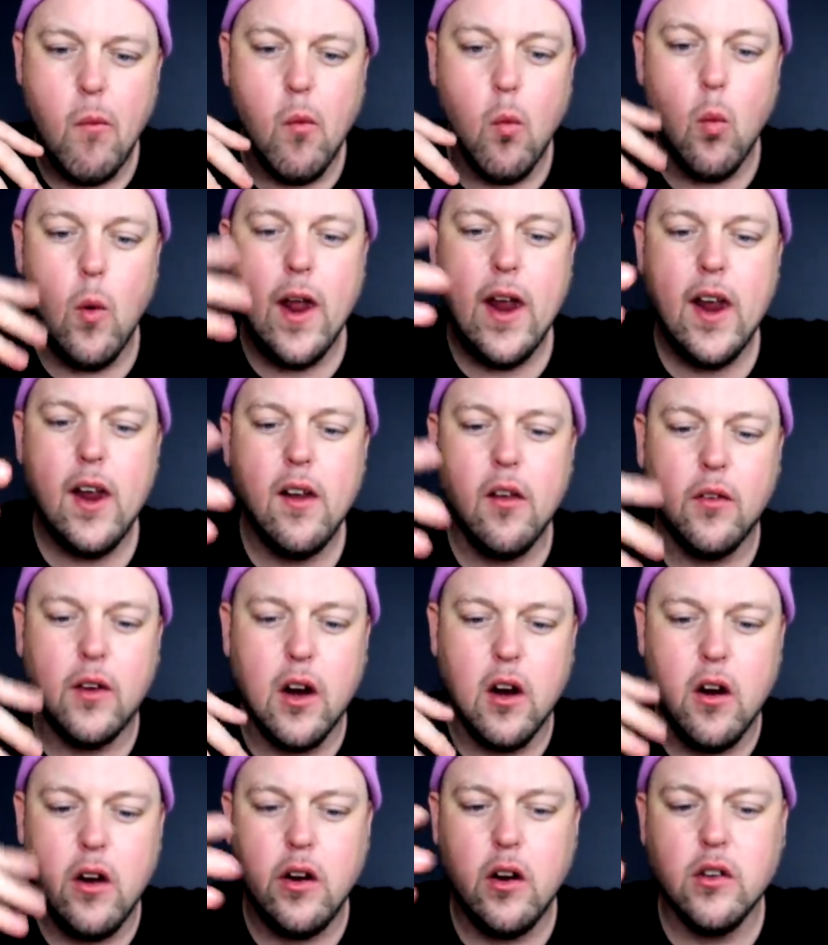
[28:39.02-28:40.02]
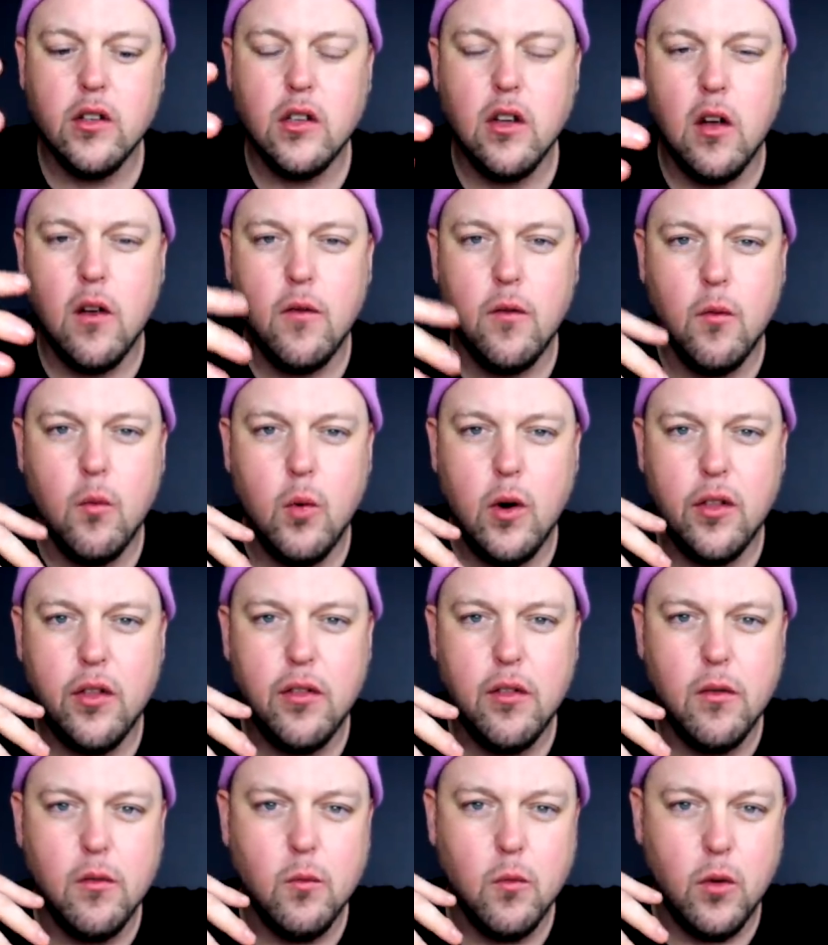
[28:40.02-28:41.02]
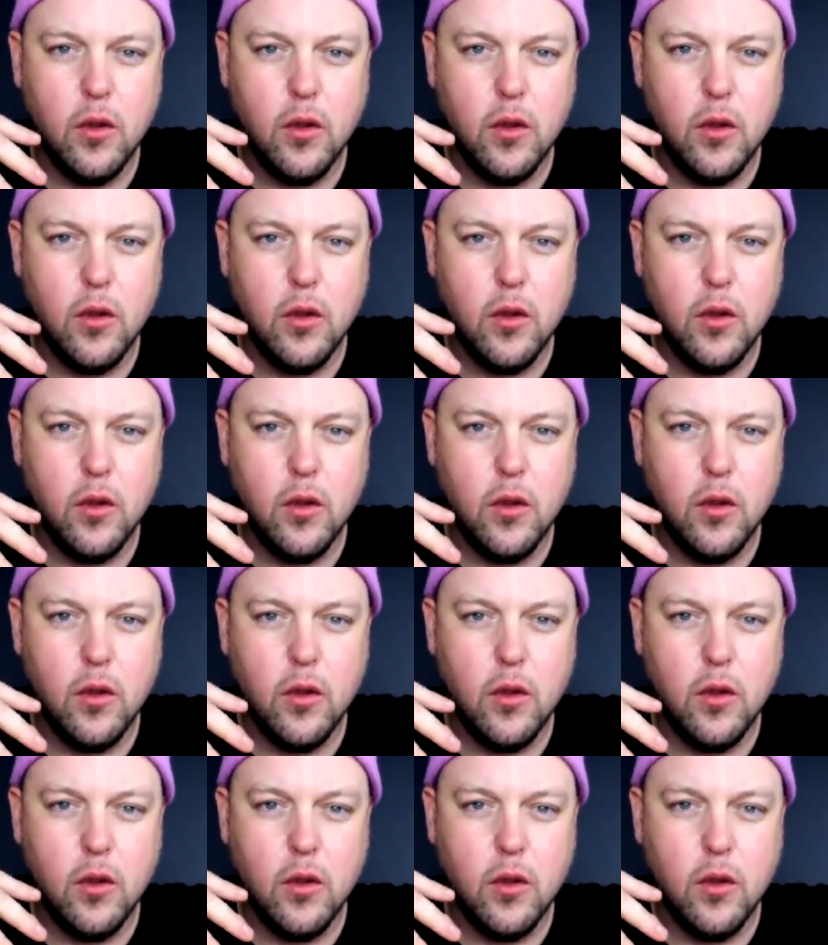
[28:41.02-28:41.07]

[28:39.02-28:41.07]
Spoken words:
way of carrying yourself with